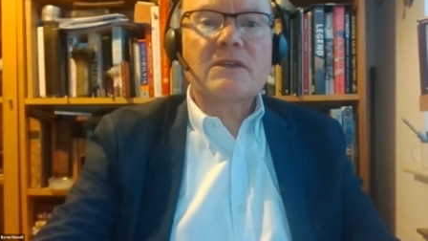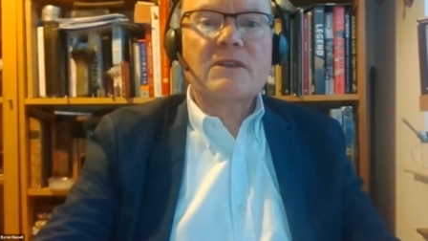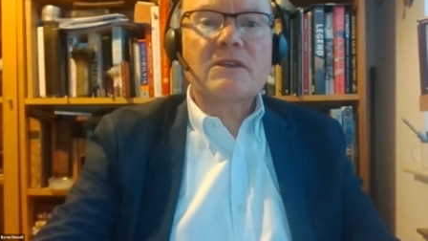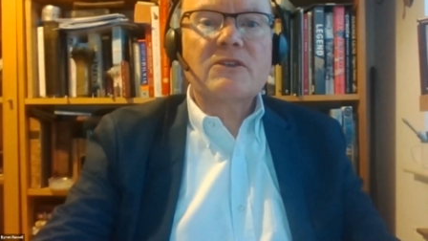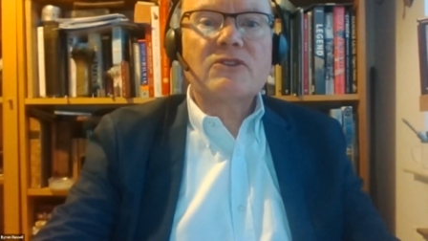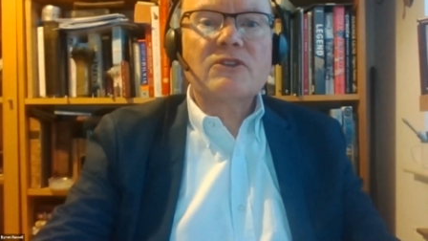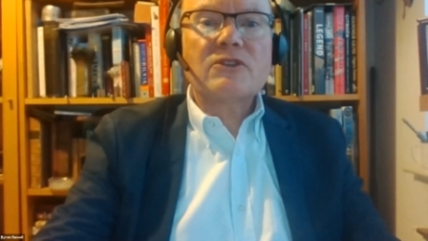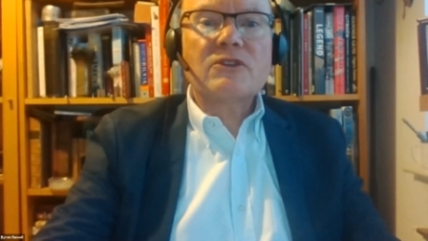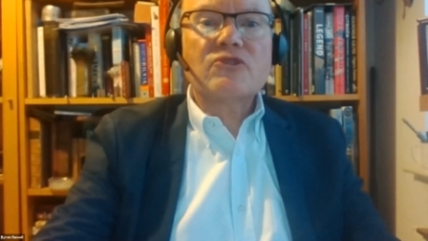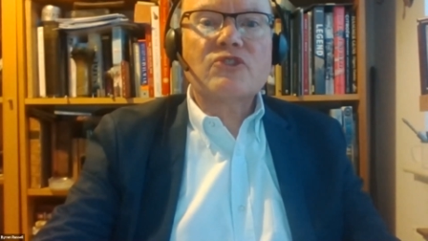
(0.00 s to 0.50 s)

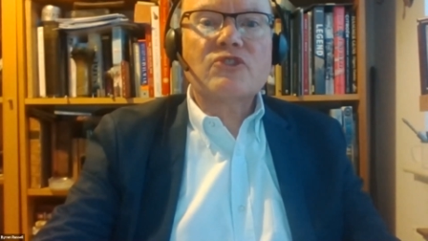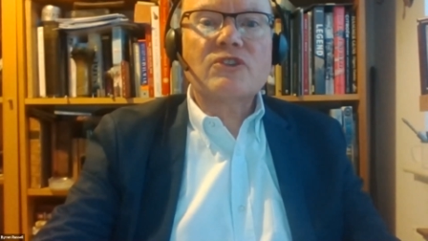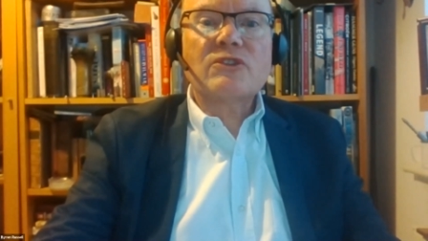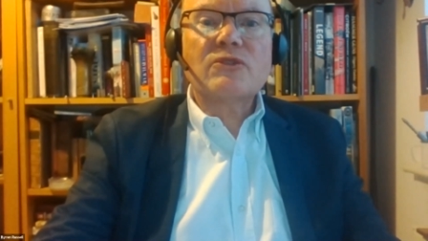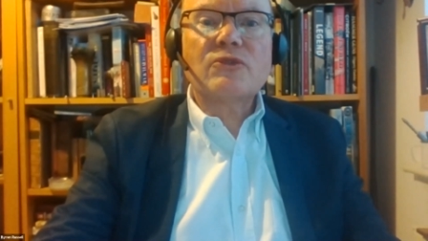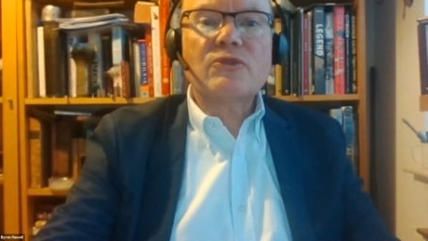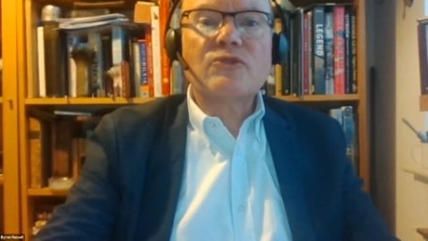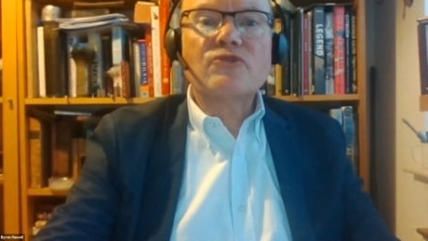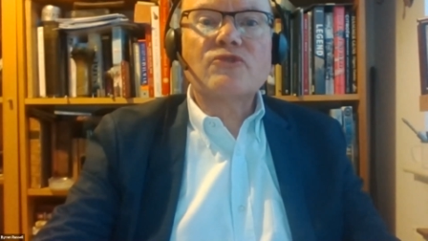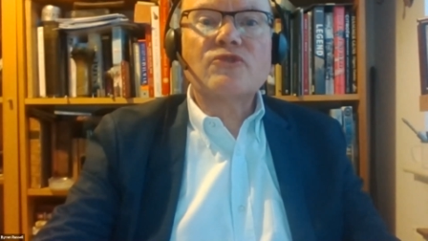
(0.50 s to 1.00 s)
So I'll just
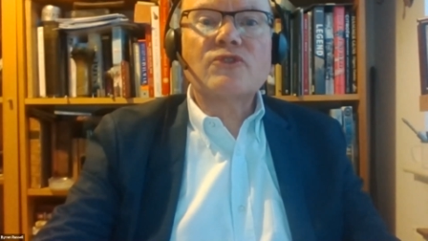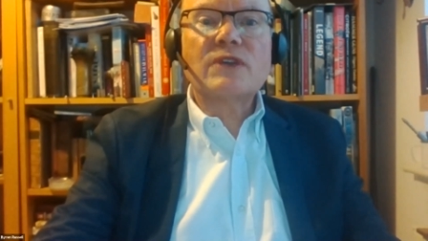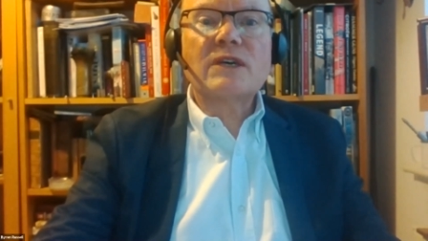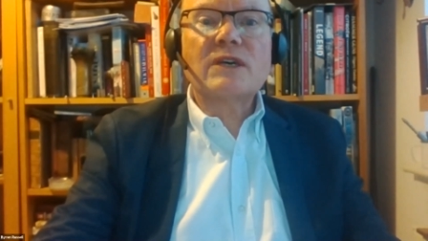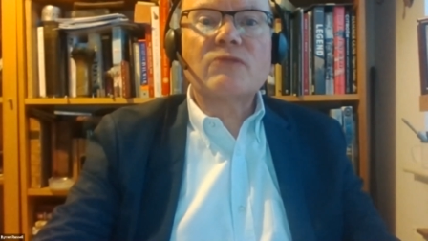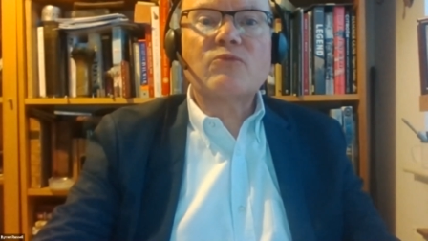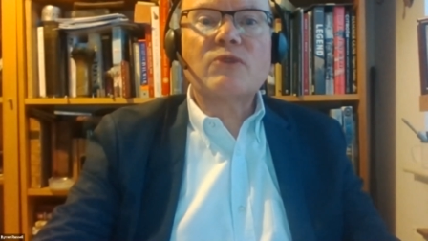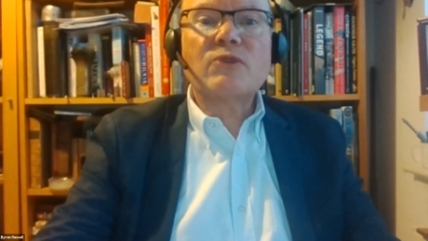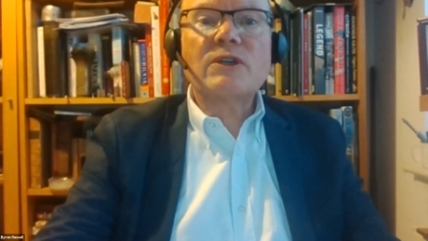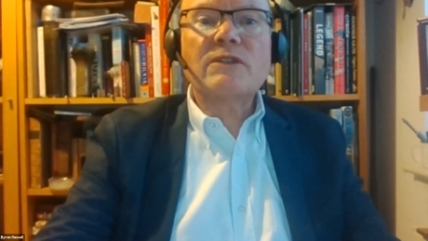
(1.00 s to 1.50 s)
launch
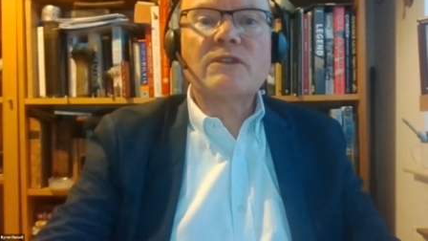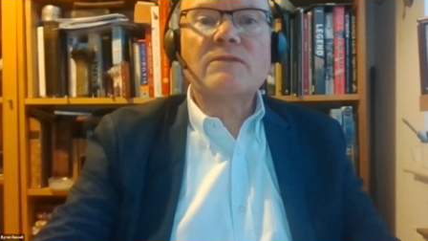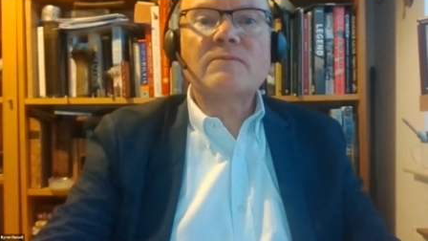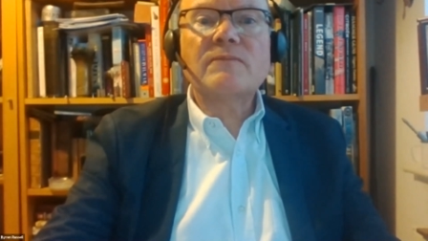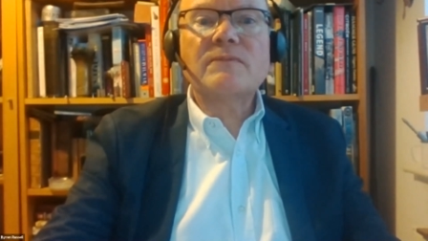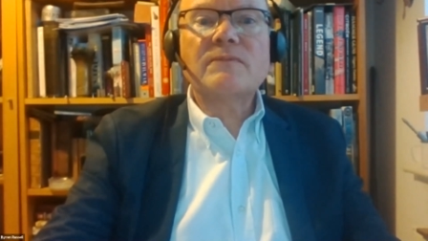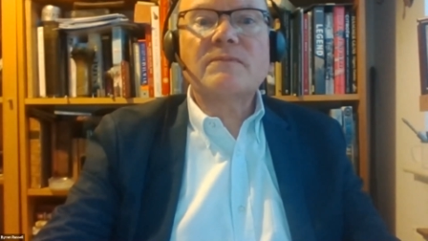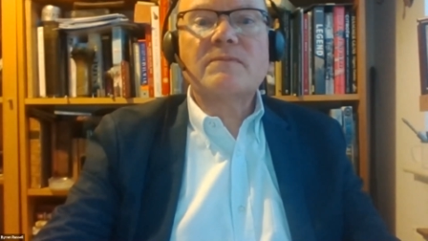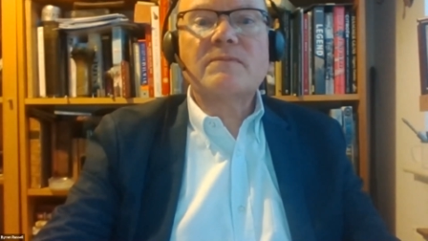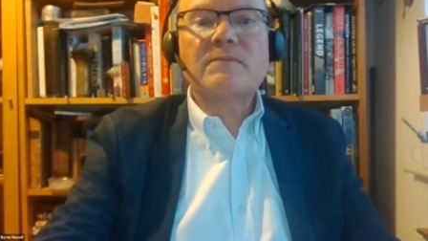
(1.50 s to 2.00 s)
that one.
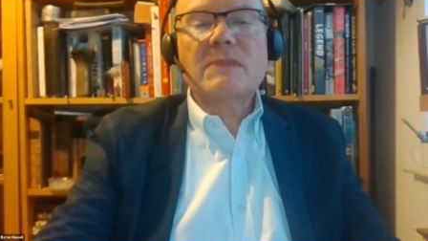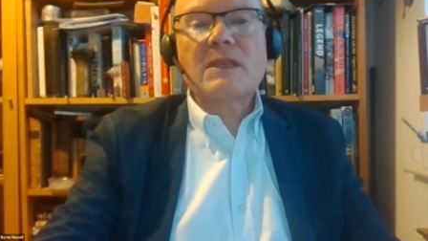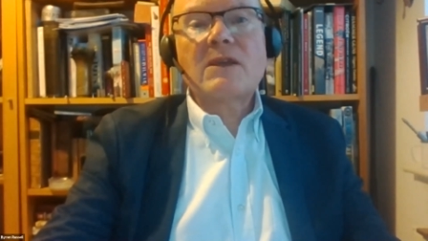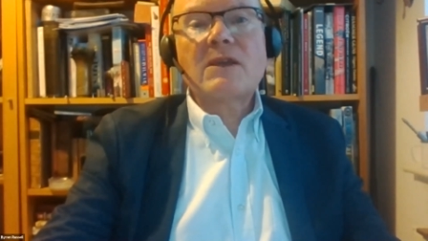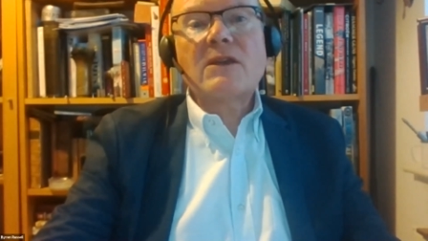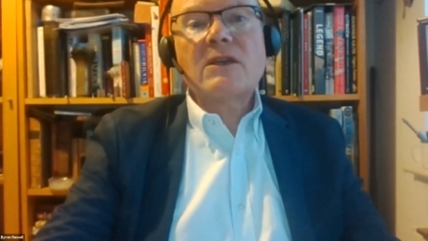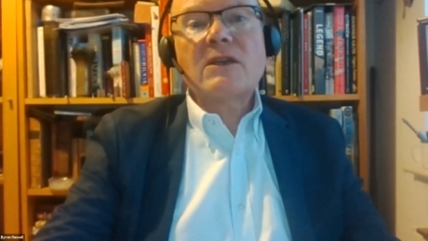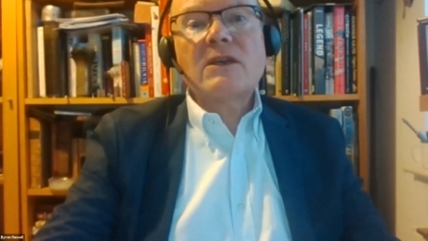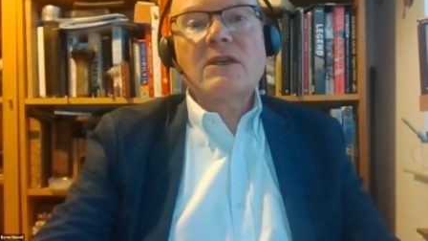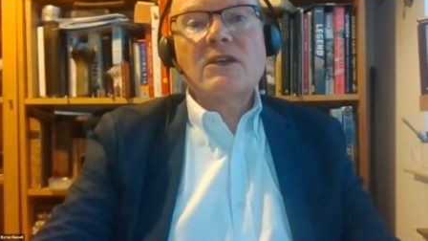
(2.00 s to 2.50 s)

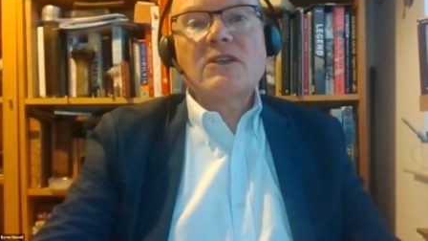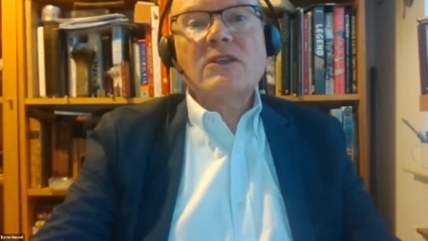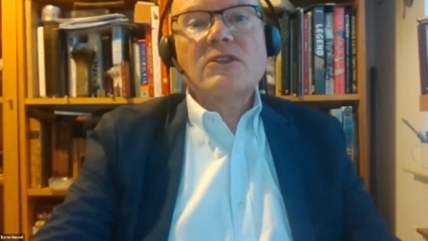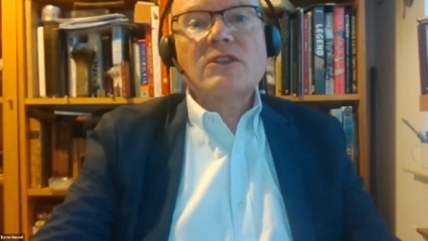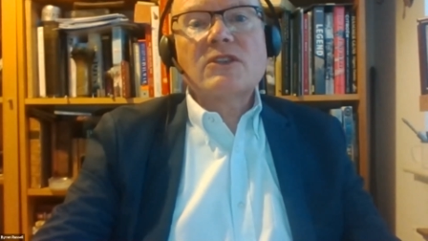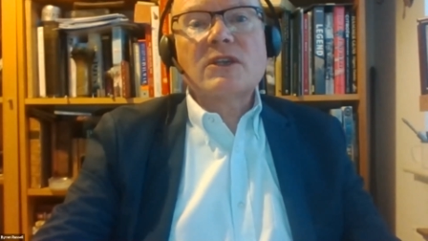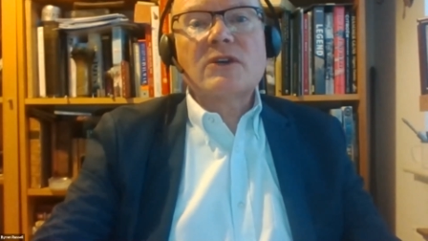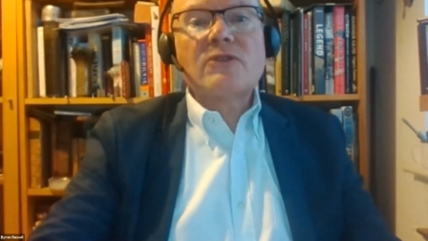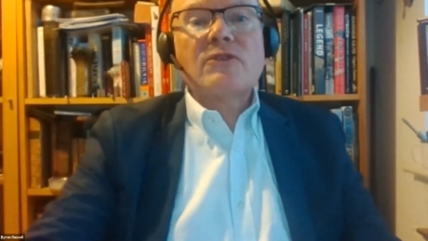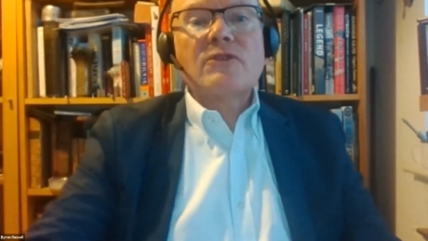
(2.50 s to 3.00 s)

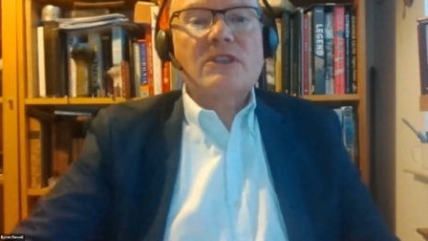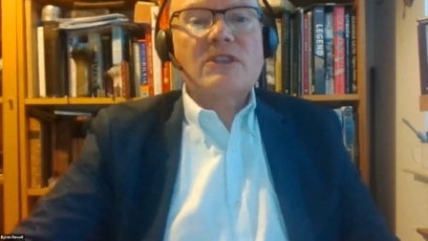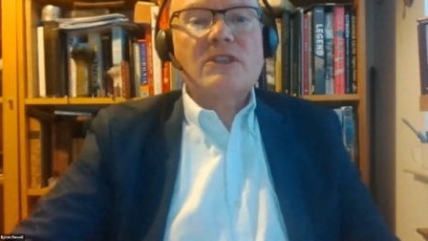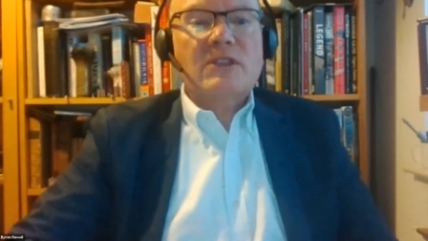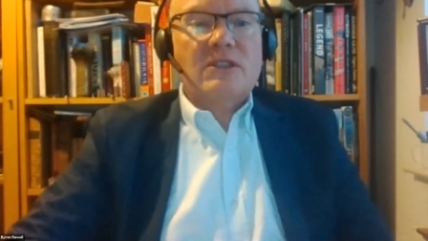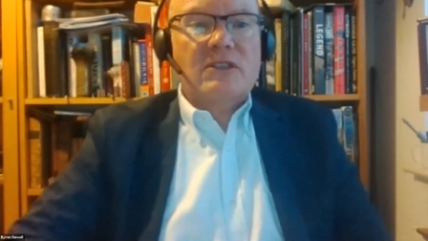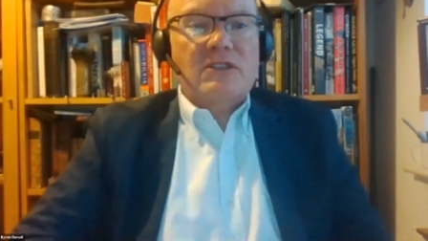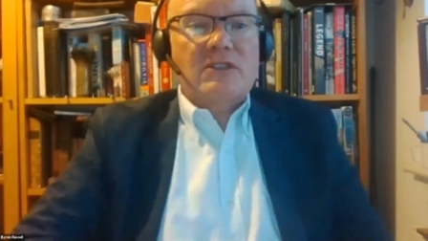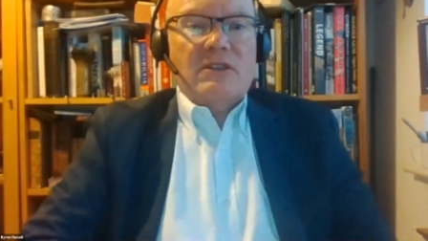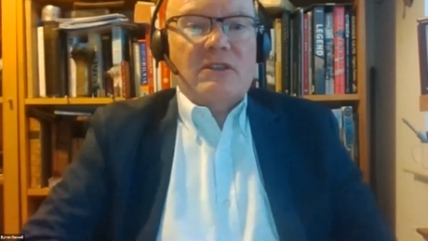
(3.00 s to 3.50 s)
So this
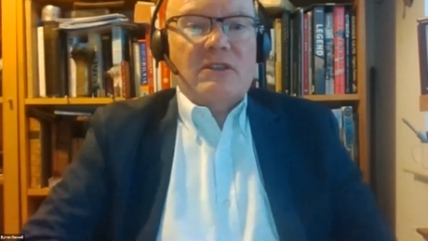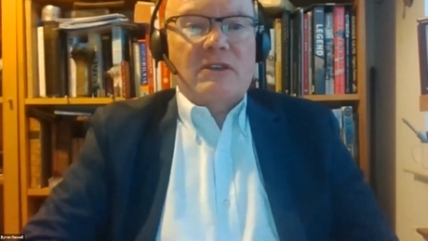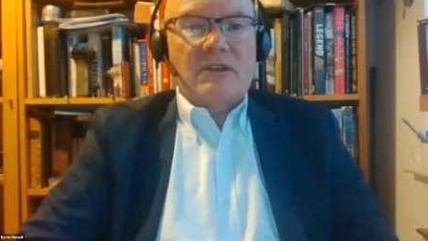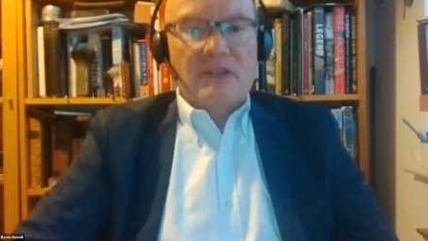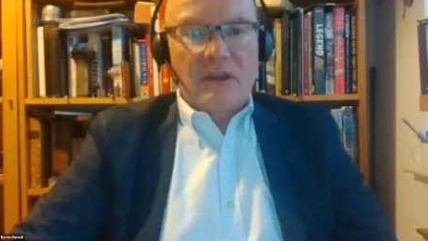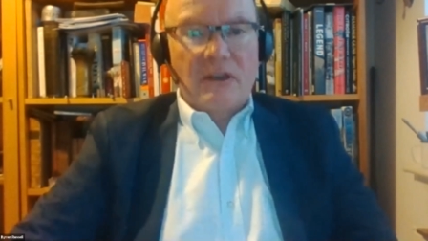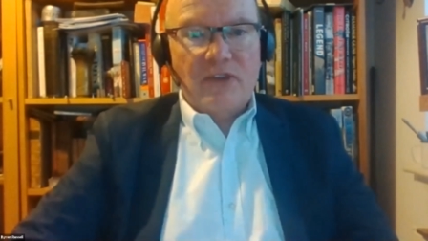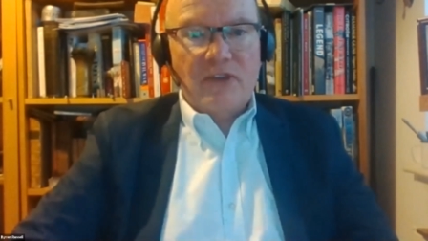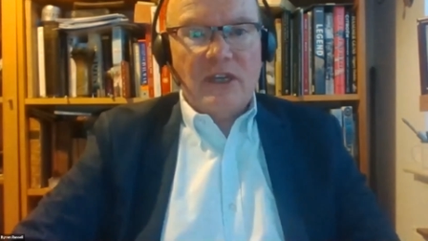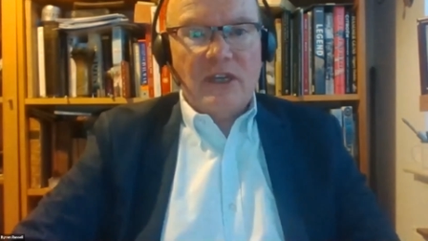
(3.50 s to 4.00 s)
is
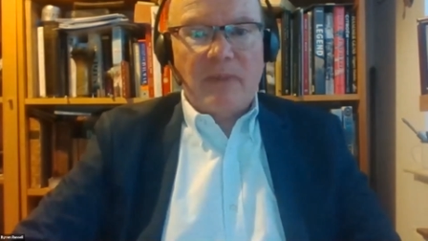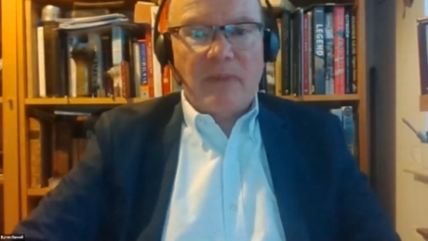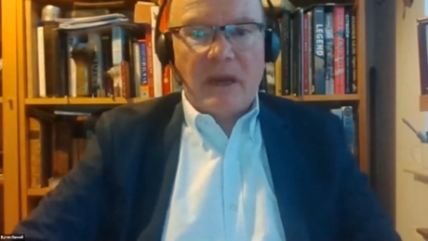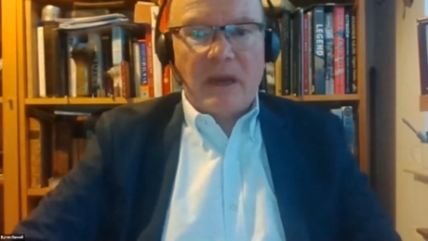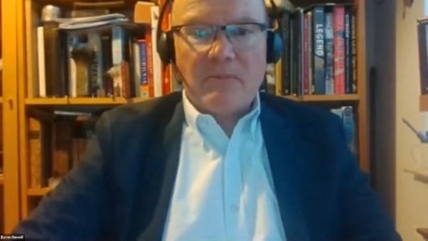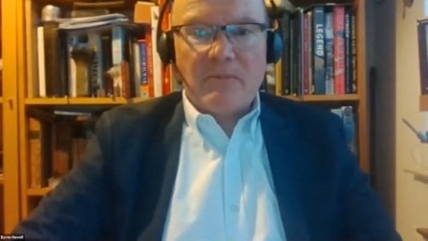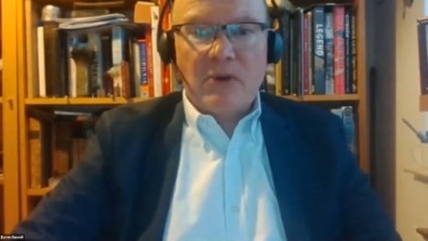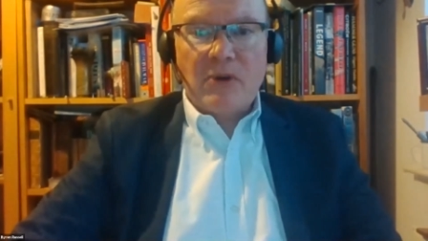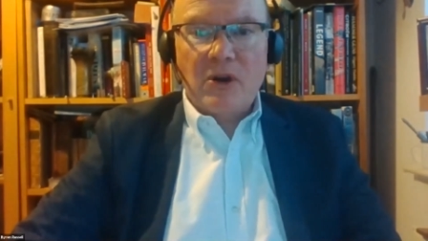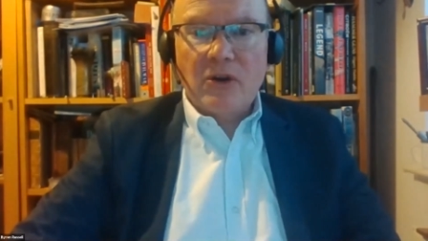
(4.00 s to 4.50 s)
a
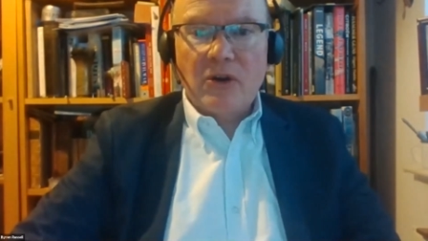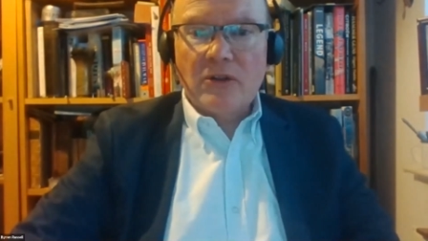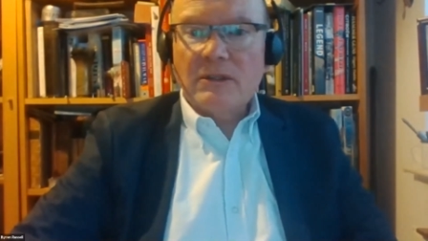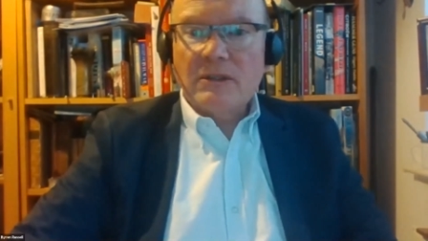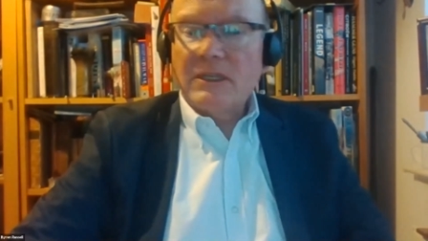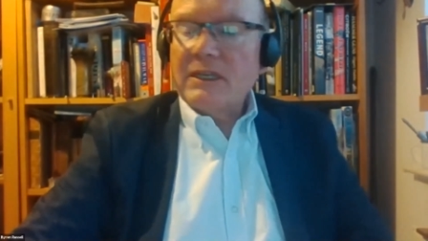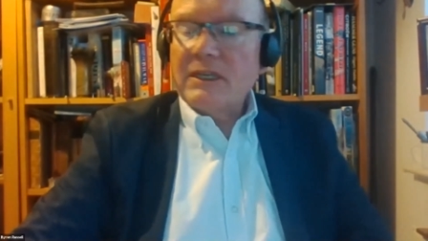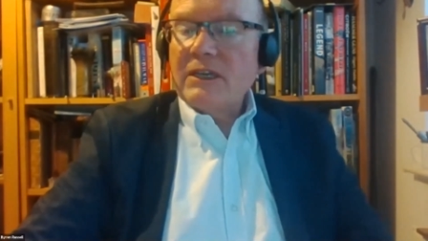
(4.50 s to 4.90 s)
feedback poll,